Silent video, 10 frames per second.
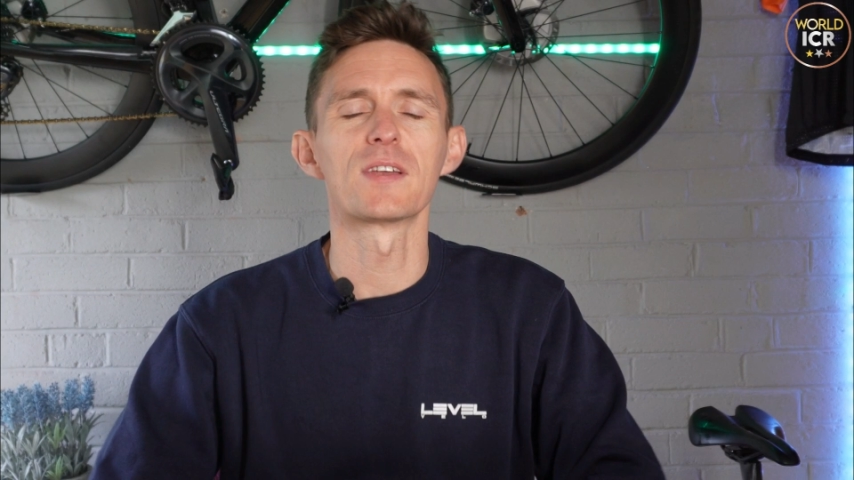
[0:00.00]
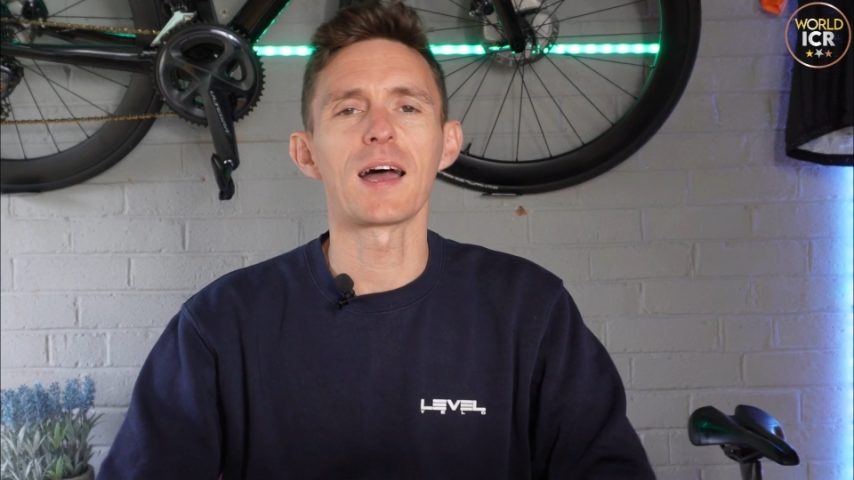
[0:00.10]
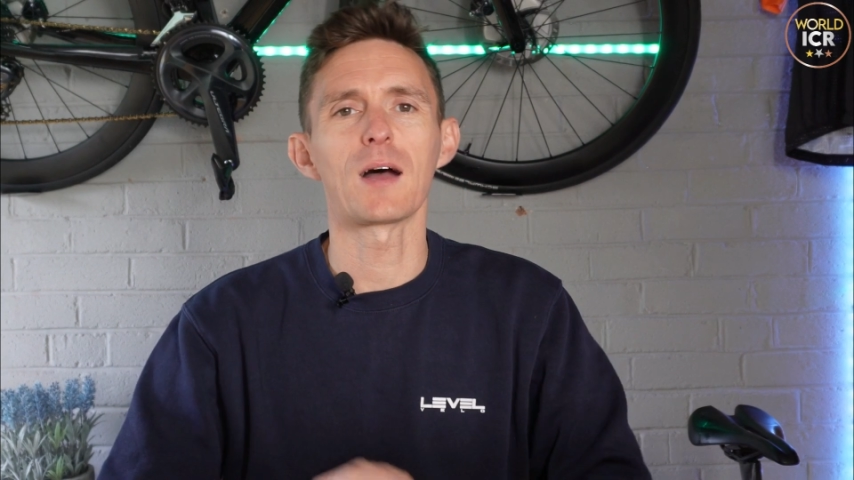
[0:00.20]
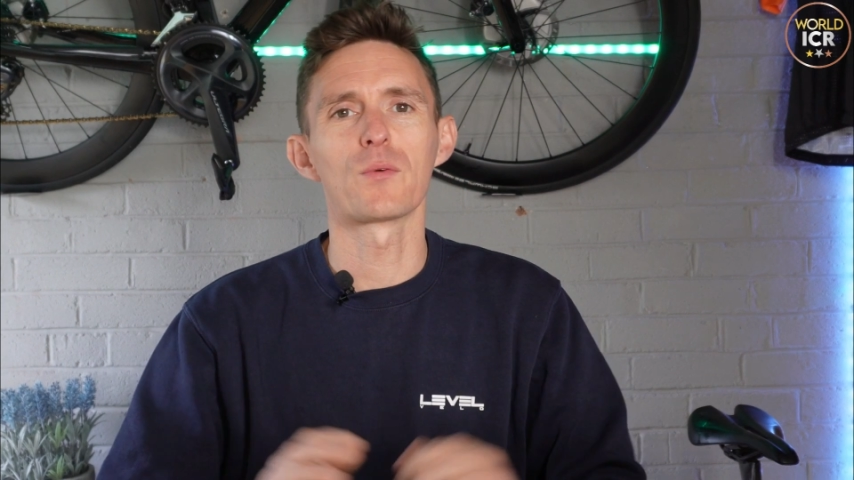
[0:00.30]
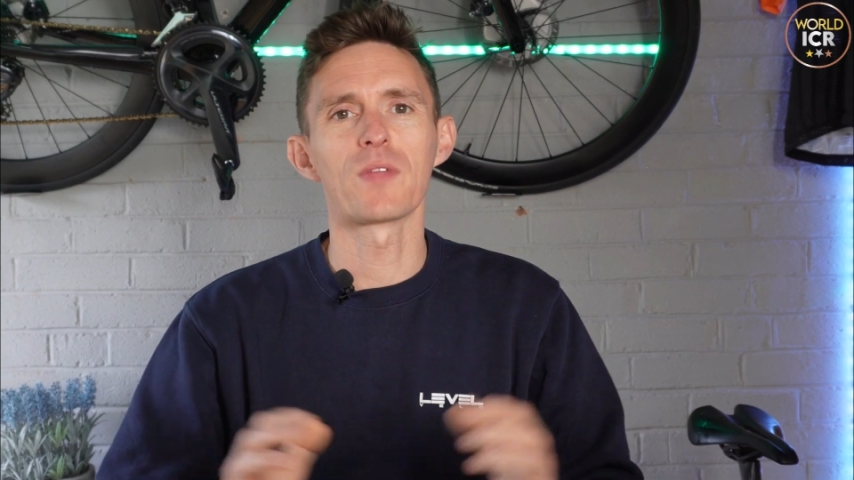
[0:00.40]
and
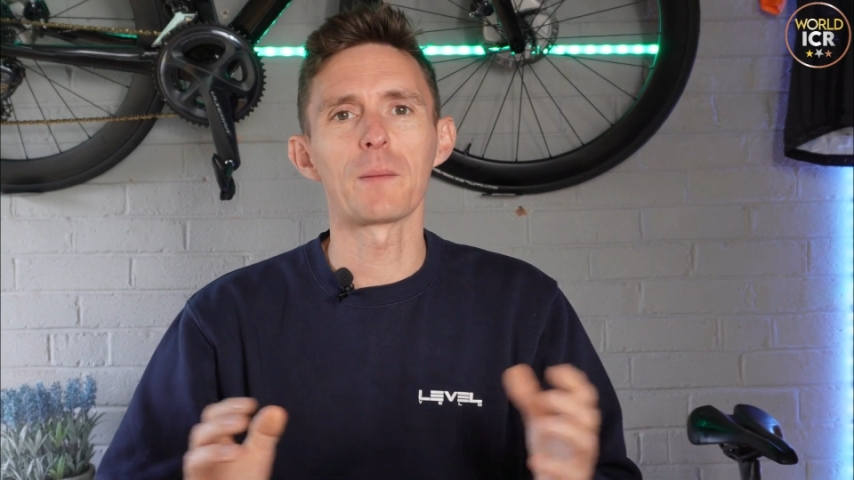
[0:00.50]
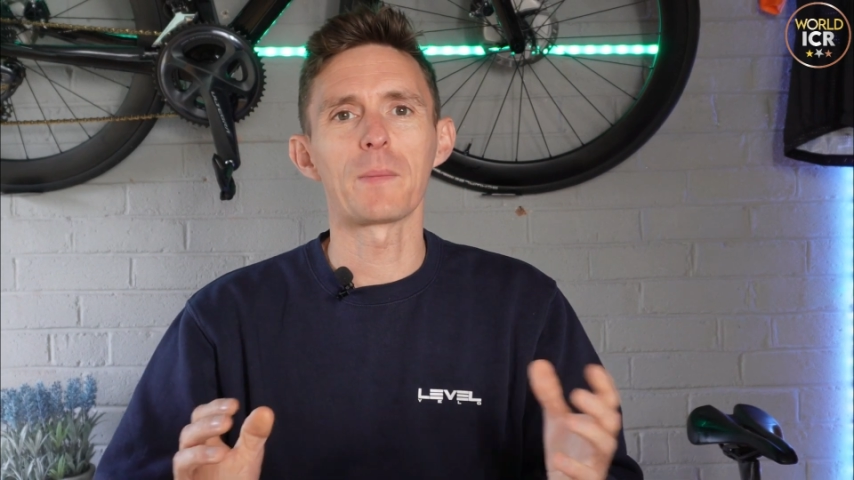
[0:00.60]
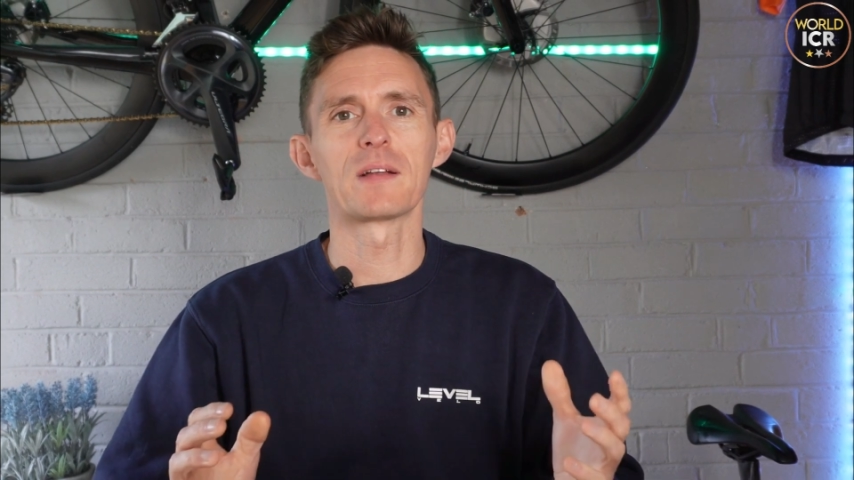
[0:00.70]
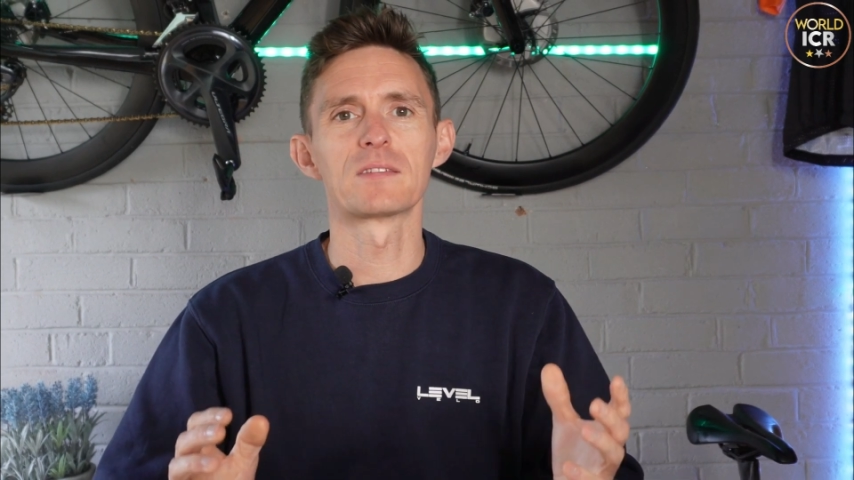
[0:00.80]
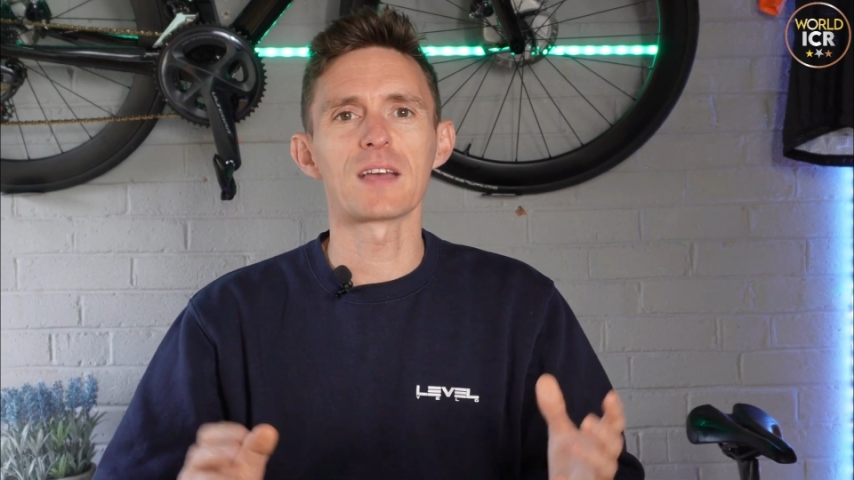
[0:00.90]
how that
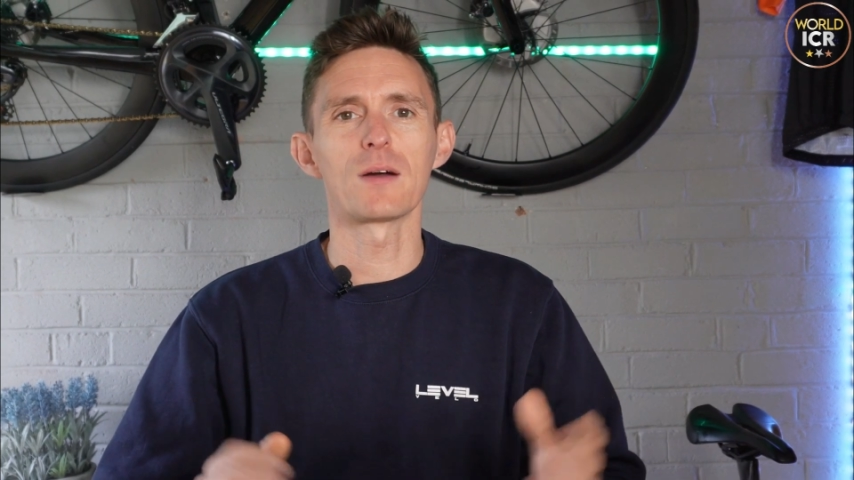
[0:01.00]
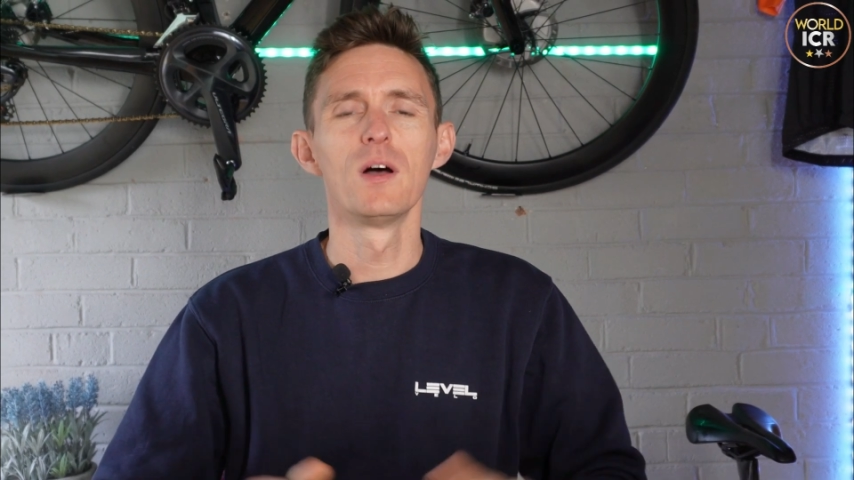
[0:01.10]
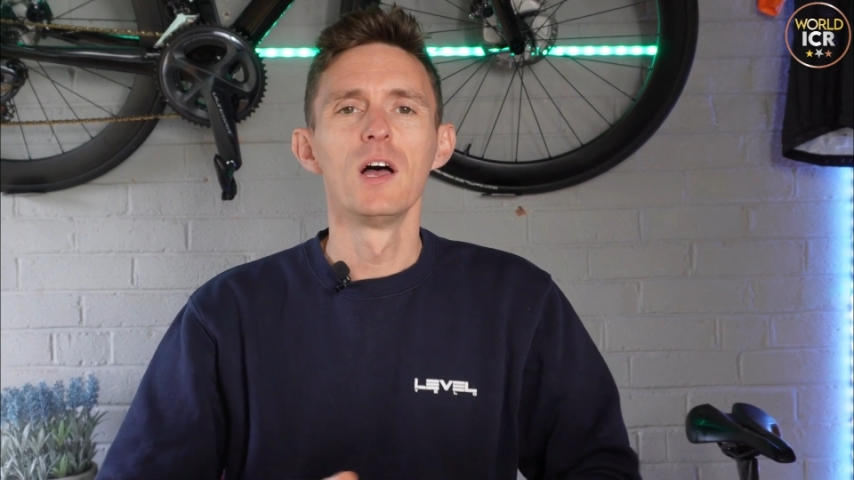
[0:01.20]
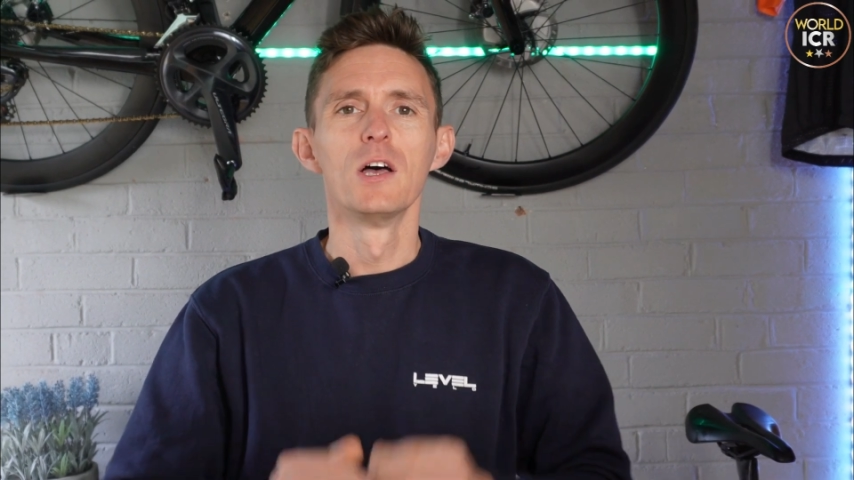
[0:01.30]
pans out.